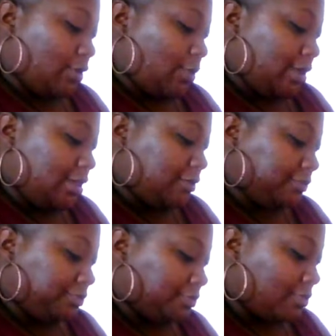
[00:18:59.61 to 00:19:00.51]
queen.
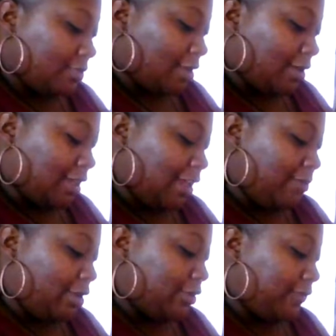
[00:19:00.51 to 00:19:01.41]
Again,
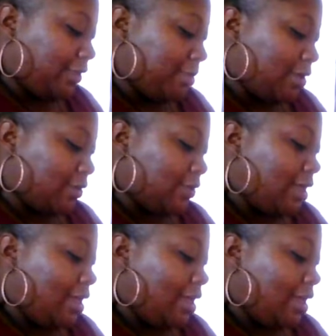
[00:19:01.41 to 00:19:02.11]
male or female,